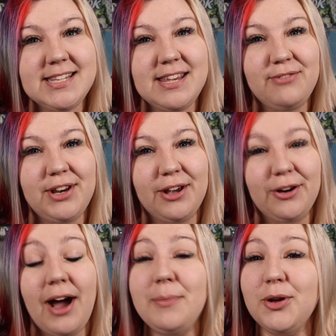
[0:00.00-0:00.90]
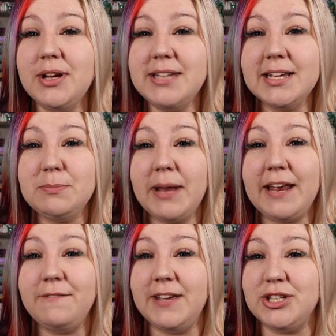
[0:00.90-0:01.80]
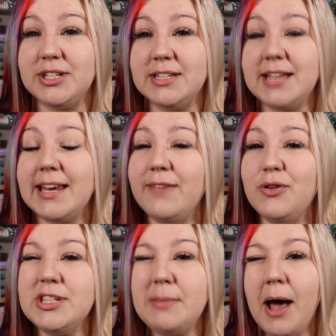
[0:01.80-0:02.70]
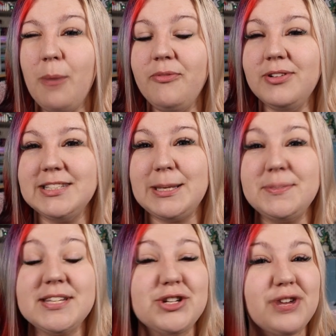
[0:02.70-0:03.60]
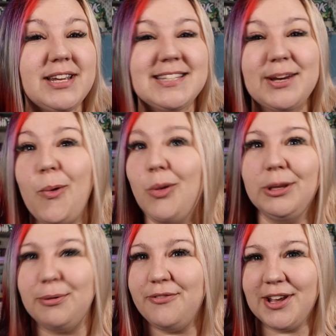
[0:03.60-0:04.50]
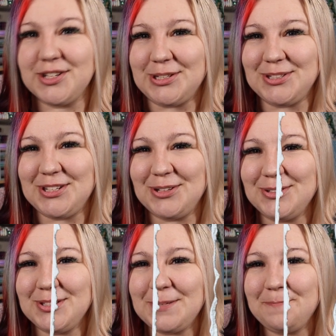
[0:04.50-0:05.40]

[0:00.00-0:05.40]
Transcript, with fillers: Z video, I'm going to explain features and give you some helpful tips and tricks that all the professionals use.